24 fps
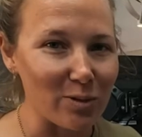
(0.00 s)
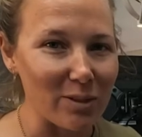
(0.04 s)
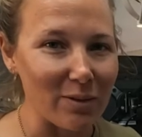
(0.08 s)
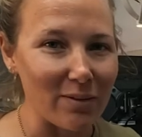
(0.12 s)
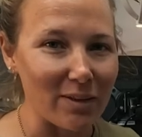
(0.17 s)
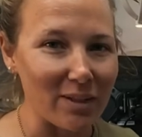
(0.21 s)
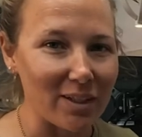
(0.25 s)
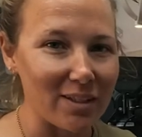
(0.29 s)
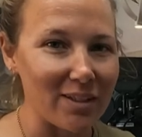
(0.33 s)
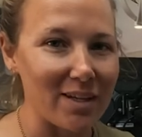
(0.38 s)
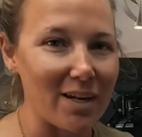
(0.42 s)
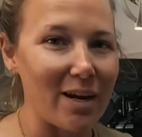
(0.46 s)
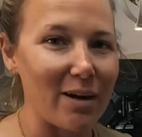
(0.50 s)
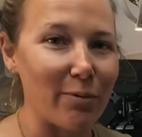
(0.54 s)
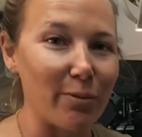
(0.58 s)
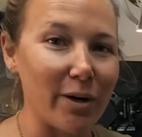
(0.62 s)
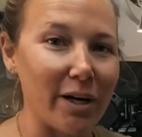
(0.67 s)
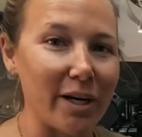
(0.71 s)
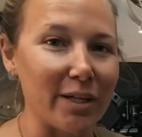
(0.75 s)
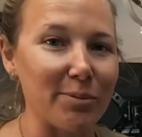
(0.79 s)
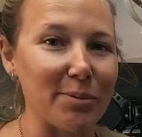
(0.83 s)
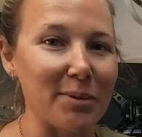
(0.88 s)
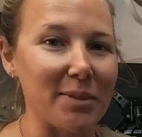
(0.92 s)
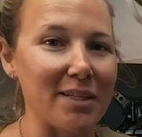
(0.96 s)
something and say it
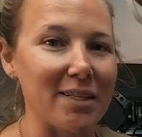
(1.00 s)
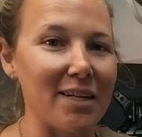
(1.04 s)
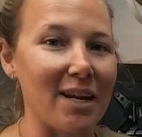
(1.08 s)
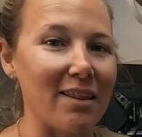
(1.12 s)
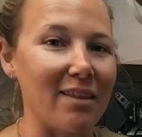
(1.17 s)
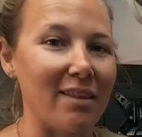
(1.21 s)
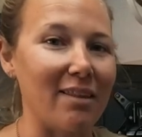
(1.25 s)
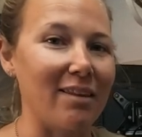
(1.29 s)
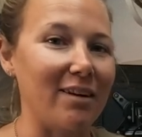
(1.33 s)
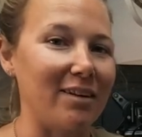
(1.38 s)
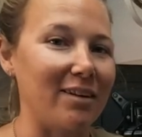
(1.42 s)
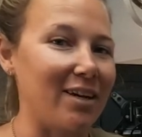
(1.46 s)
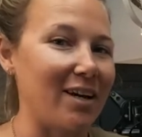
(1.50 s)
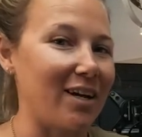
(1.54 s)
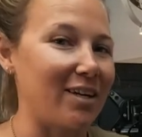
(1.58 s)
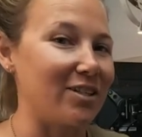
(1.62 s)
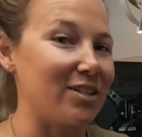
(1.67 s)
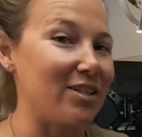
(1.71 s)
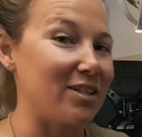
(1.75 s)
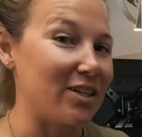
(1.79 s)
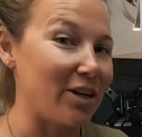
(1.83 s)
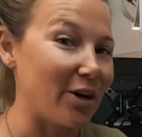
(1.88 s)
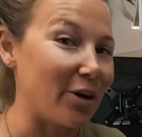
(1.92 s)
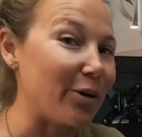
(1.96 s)
works, but it's another thing to
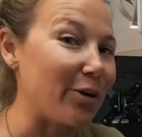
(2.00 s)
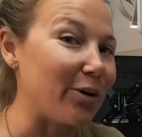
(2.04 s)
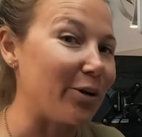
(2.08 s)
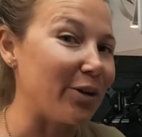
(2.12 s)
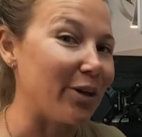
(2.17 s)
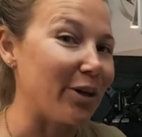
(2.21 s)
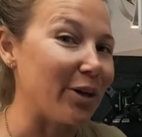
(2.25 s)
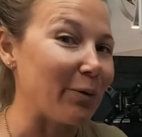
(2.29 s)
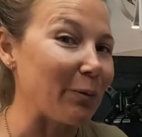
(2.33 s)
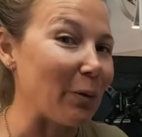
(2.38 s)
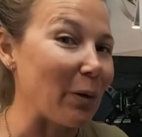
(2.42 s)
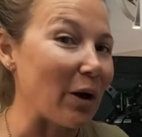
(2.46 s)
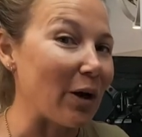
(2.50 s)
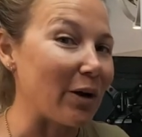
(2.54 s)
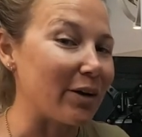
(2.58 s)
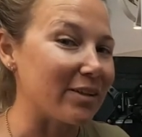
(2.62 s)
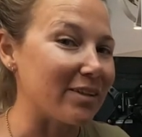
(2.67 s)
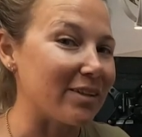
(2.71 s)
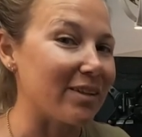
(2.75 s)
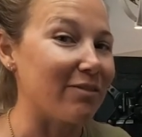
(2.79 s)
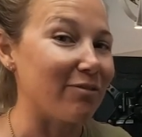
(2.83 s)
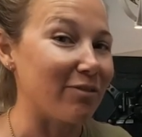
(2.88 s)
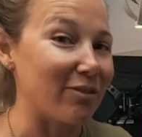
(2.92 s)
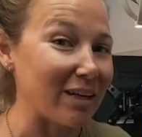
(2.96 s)
actually tell you that it works
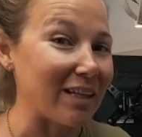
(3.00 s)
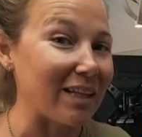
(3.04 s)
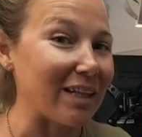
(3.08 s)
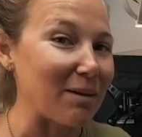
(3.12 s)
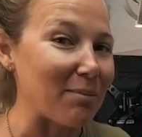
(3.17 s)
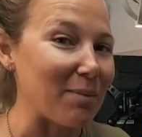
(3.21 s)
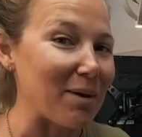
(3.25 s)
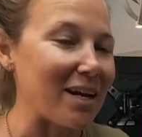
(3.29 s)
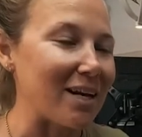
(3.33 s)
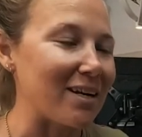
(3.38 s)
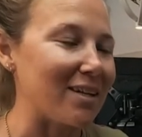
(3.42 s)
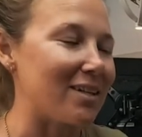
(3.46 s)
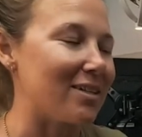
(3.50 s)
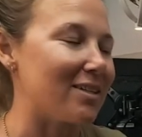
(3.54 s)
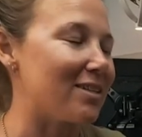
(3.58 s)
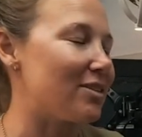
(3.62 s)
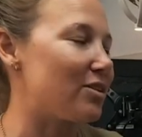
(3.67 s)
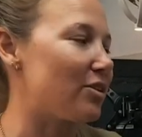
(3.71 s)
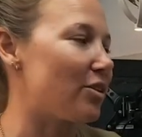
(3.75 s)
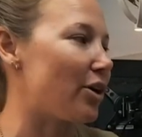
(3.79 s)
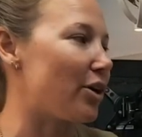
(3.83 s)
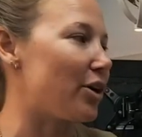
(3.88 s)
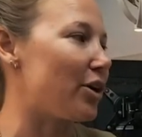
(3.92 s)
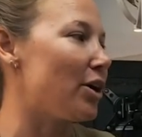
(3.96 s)
and really mean it.
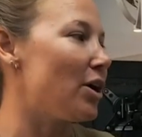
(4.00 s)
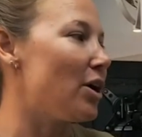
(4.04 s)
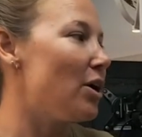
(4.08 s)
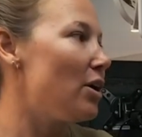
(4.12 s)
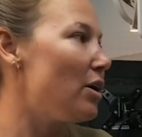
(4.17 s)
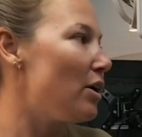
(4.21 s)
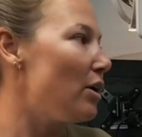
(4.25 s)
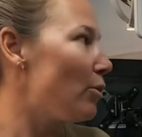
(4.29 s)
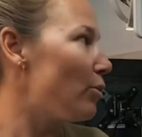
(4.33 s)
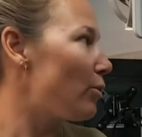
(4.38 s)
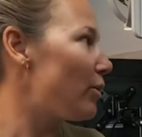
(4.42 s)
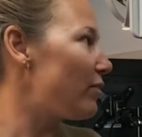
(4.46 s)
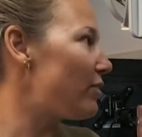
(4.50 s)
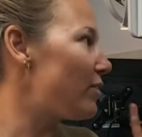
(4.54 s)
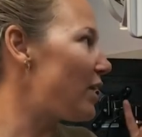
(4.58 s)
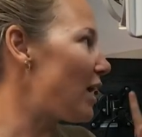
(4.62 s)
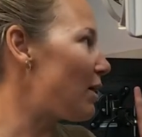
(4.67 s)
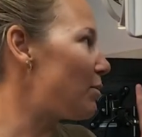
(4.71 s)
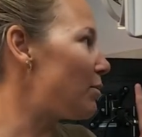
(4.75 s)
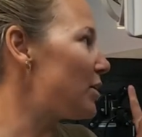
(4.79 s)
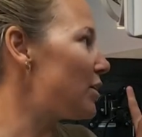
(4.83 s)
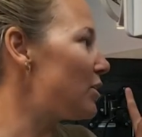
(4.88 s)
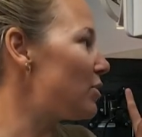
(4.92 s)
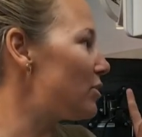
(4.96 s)
So we've
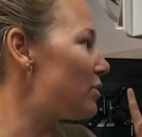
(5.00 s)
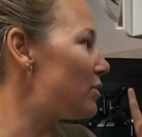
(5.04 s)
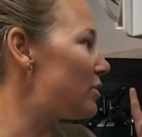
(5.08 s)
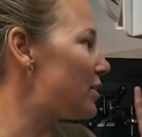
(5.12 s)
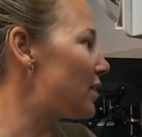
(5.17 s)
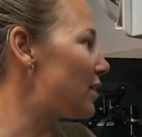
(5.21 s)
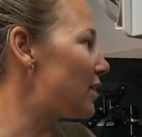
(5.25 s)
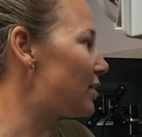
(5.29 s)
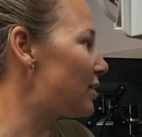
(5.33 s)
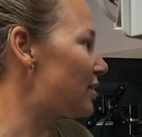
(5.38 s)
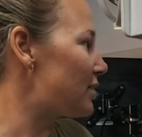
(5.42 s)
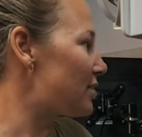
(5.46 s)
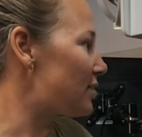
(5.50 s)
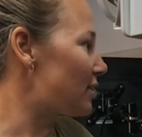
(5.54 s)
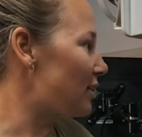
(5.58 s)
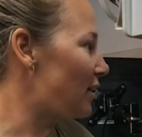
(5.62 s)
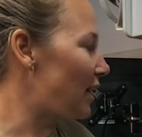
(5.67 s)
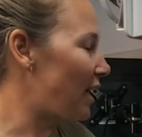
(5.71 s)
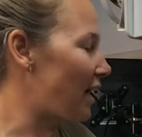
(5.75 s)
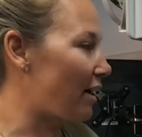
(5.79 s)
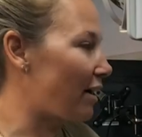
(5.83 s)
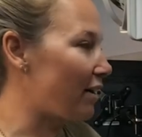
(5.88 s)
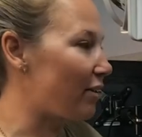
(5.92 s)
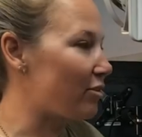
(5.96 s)
now been using this little
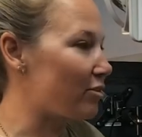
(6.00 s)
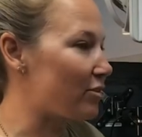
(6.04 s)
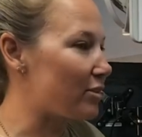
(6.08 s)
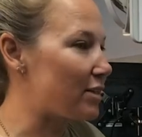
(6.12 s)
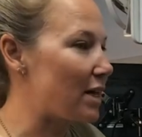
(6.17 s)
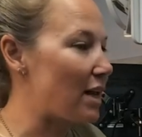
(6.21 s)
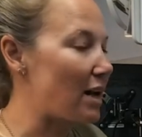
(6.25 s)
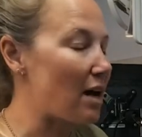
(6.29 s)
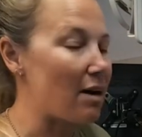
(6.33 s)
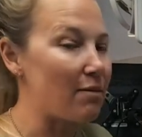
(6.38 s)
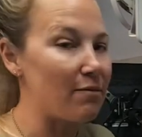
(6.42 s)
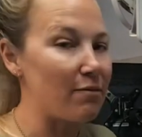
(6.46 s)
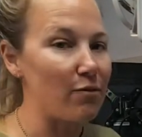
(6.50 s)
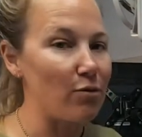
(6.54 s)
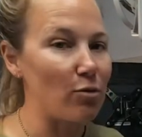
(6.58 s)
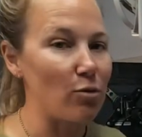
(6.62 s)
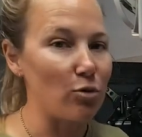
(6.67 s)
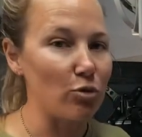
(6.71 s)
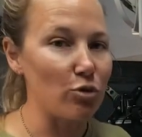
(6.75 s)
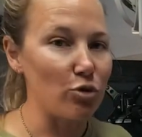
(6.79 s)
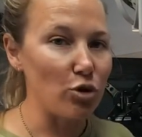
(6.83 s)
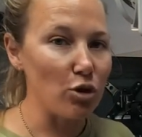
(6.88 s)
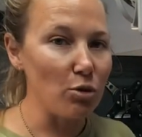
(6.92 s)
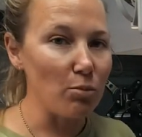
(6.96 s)
aerial setup
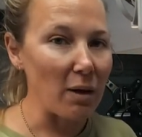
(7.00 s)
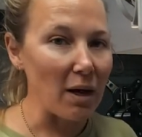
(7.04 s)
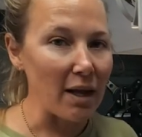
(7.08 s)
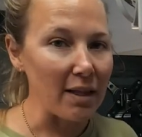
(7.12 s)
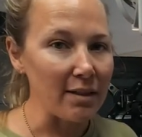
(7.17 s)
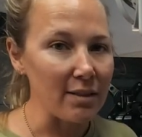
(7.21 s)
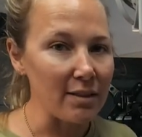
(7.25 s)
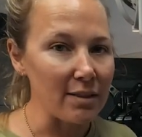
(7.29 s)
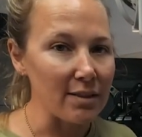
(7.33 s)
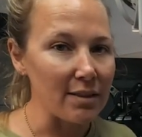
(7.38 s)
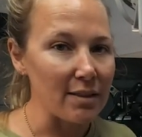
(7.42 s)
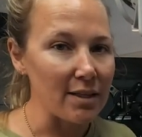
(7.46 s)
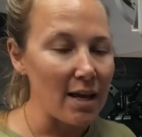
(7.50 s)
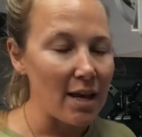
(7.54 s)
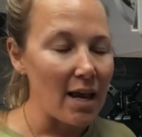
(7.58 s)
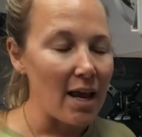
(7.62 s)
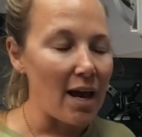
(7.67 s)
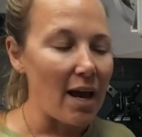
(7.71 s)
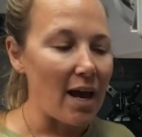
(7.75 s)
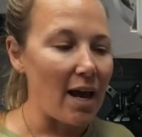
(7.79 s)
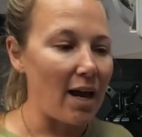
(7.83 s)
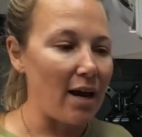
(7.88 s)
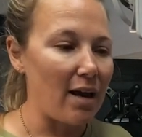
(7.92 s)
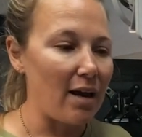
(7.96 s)
for 2 months,
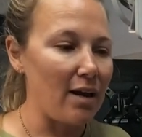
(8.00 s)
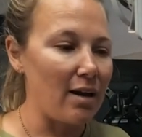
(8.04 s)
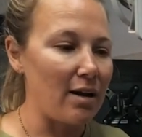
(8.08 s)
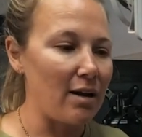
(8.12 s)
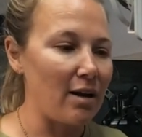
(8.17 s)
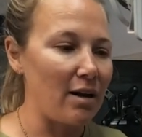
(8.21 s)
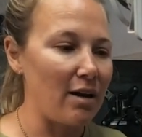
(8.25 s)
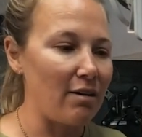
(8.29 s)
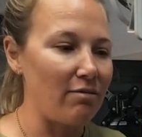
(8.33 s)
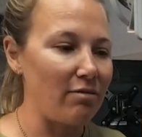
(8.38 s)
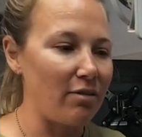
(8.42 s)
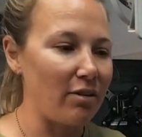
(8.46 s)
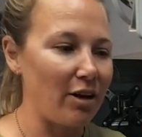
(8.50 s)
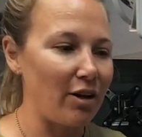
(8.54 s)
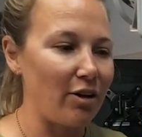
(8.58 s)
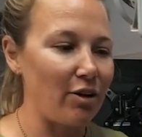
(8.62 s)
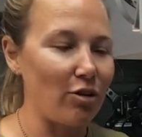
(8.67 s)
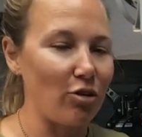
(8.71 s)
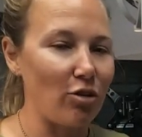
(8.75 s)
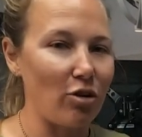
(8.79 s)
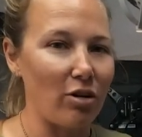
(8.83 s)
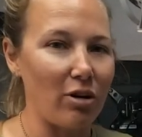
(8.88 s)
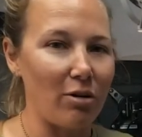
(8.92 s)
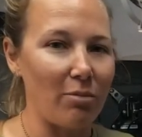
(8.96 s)
and I've learnt a
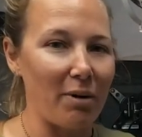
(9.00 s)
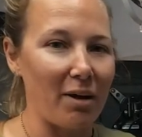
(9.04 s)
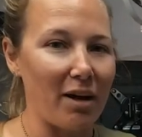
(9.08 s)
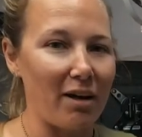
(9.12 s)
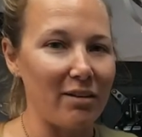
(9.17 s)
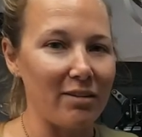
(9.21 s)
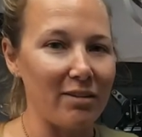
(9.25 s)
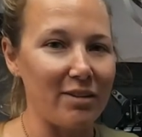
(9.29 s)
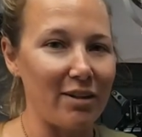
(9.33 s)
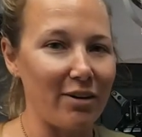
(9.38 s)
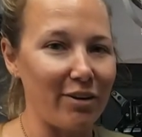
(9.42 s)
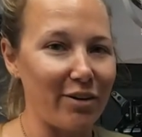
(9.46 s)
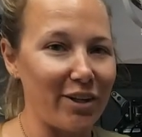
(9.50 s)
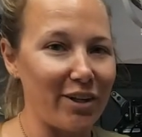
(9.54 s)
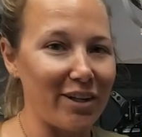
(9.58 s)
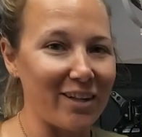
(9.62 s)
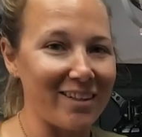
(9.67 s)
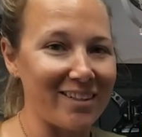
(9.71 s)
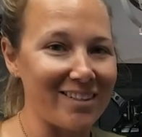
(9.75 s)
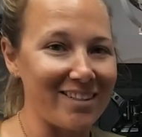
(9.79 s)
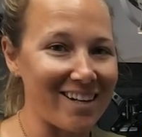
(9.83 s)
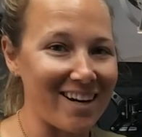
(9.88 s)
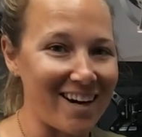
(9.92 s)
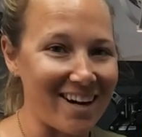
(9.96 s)
lot about
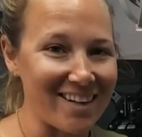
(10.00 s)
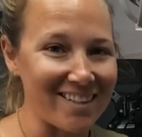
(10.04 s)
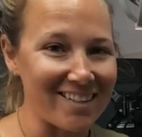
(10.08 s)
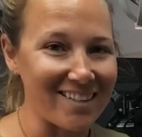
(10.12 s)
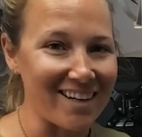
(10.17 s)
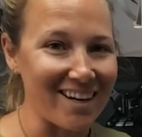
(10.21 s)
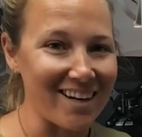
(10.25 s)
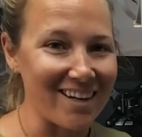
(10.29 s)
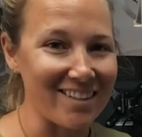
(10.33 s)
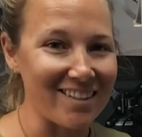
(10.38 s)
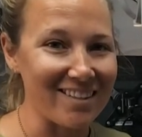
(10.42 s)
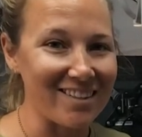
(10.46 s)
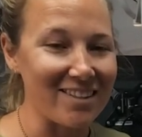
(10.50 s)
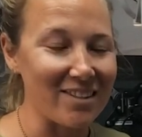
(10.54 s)
cellular data.